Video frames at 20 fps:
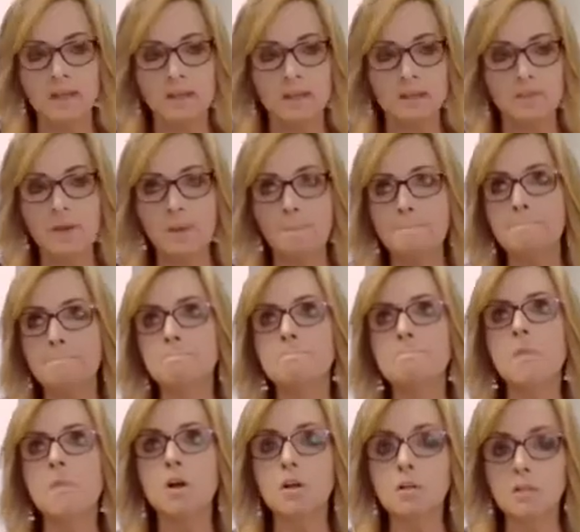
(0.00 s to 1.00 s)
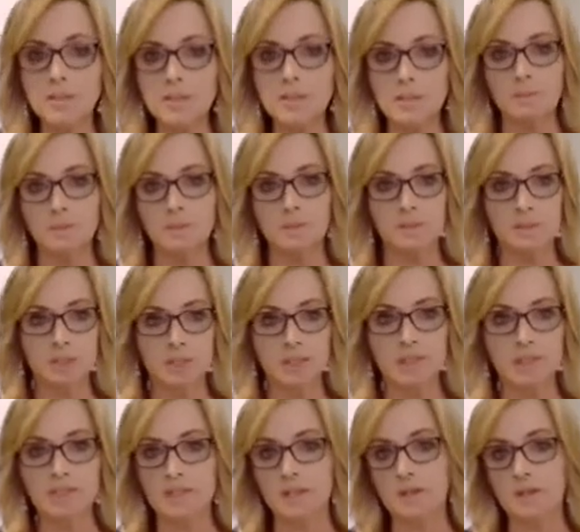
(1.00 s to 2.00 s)
that multiple
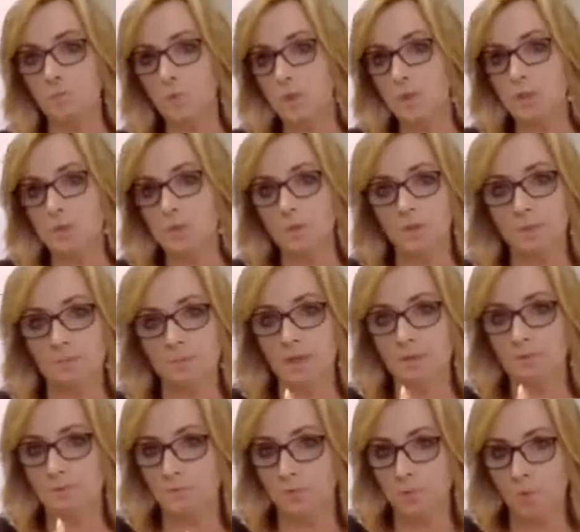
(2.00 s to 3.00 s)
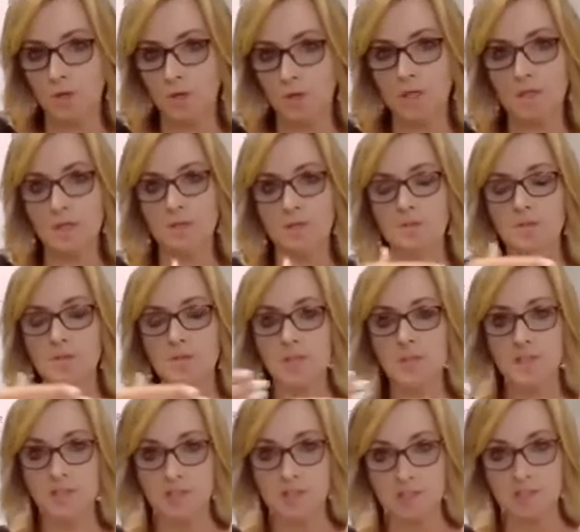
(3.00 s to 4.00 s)
leads have worked with me 4 years,
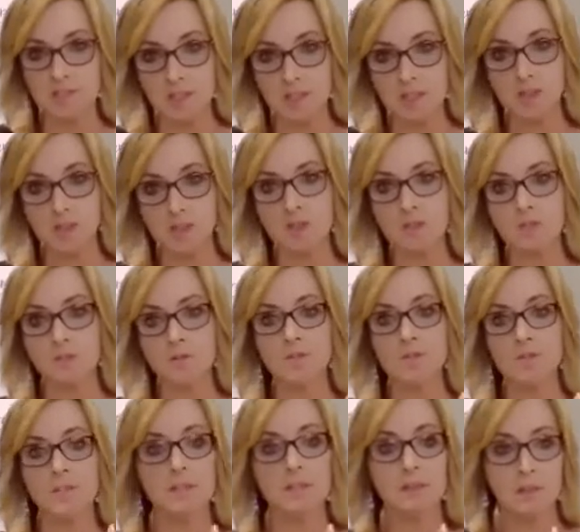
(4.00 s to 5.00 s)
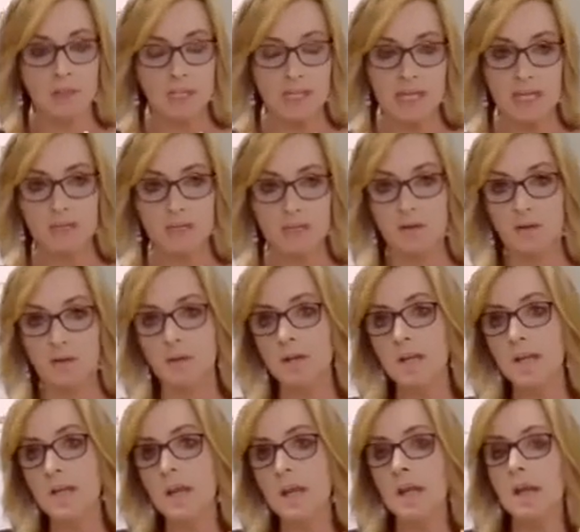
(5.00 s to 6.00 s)
6 years later.
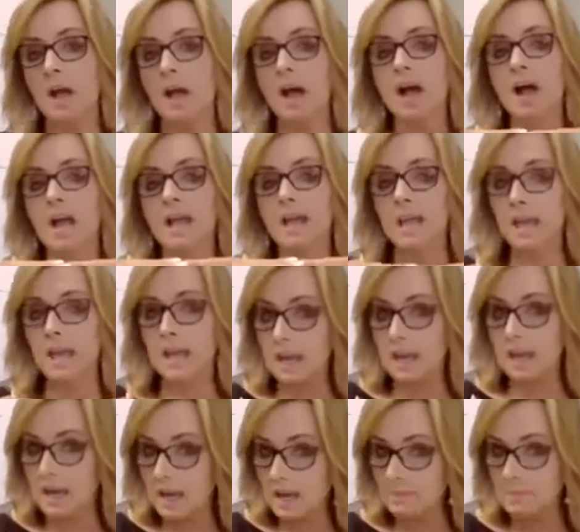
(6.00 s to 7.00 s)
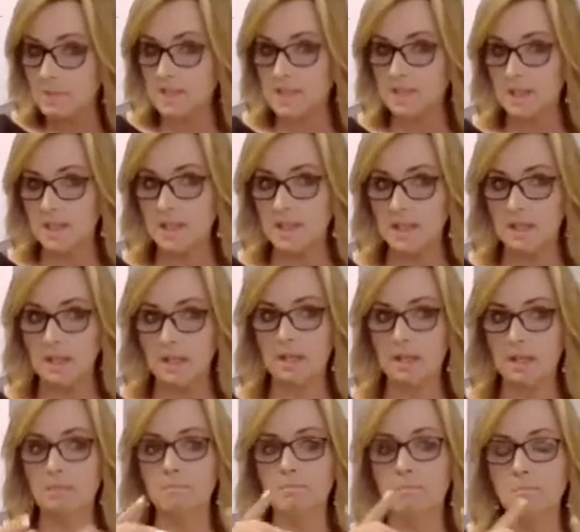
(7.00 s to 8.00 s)
I am seeing
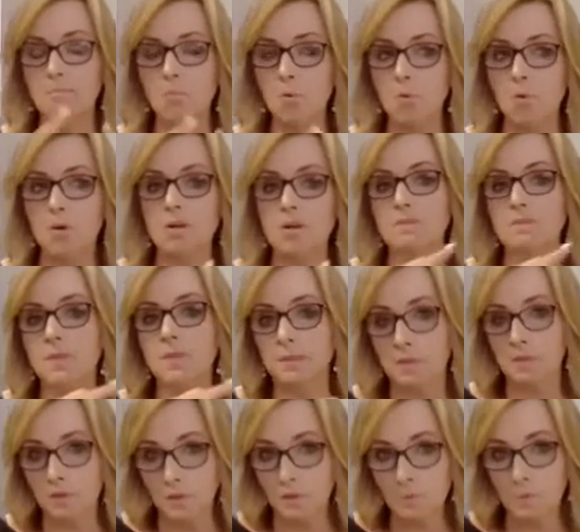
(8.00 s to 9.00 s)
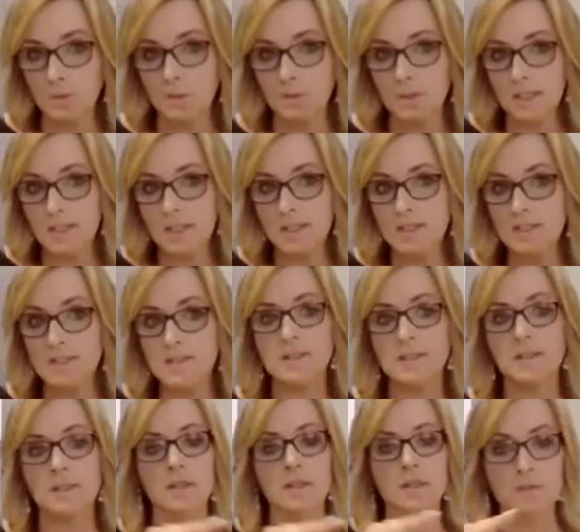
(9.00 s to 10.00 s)
more of the newer leads
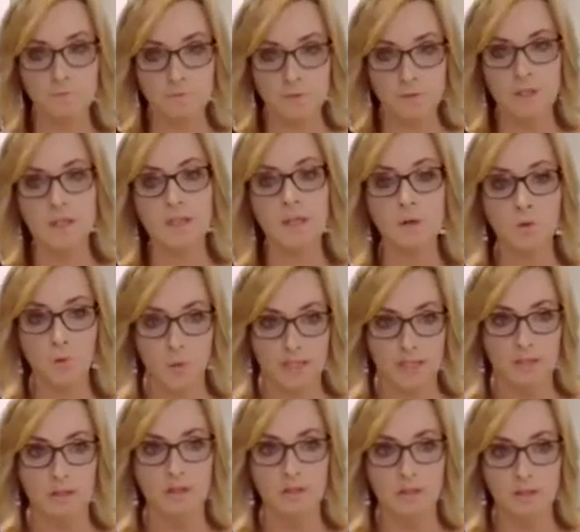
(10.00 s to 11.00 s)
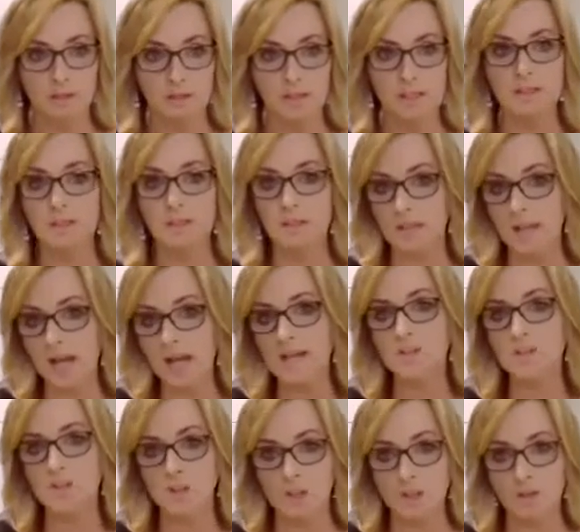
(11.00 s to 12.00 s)
converting quicker. In the
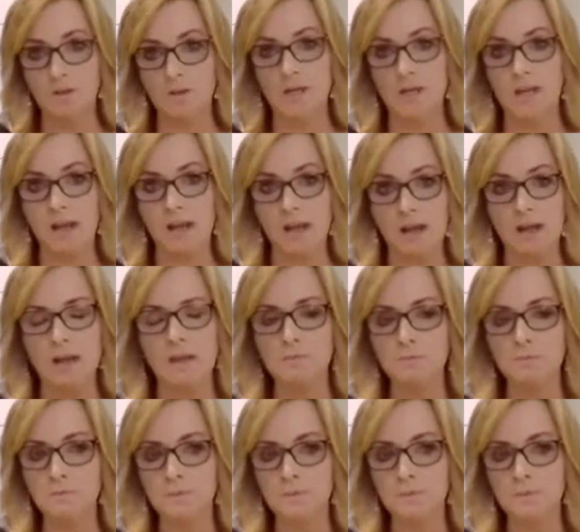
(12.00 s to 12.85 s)
last year and a half,